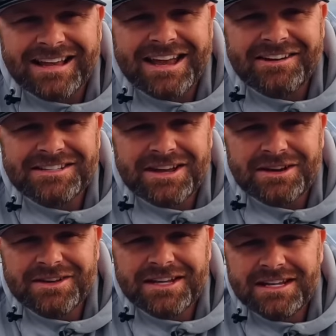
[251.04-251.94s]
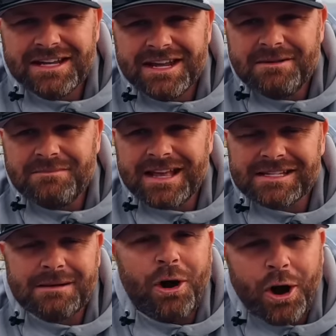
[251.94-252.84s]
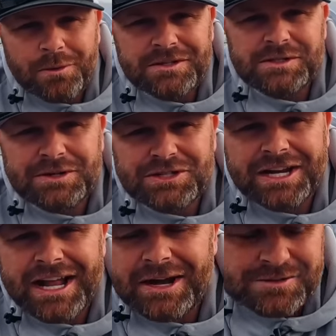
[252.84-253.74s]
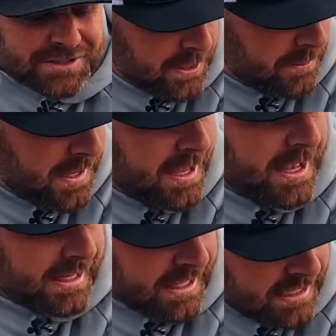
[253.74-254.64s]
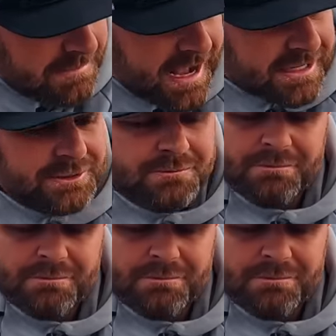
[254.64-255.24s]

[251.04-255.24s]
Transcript: carry a ton of it because I'm always switching it out. So getting back to